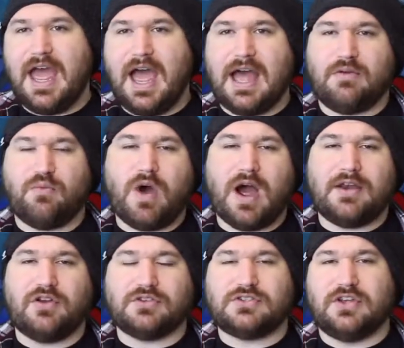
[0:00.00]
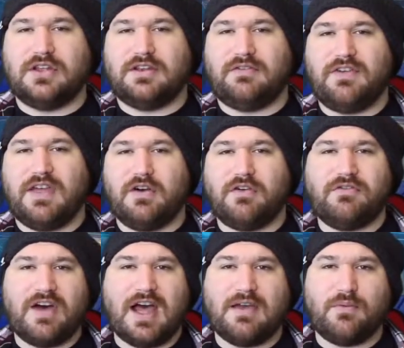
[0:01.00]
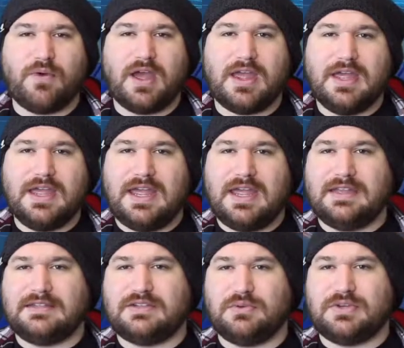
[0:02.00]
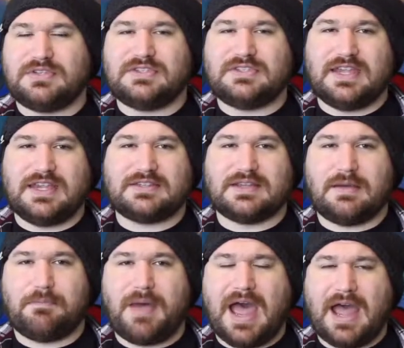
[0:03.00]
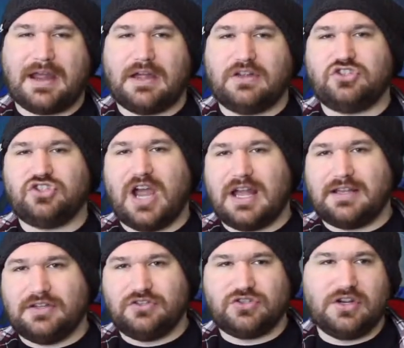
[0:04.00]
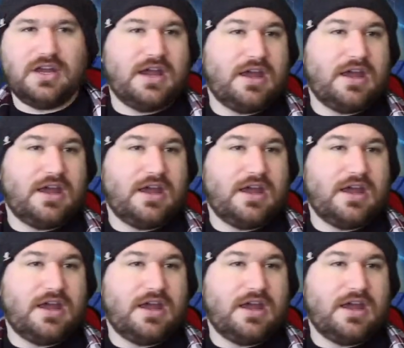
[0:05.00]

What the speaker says: and why not turn the Fatal 5-Way into a 6-pack challenge.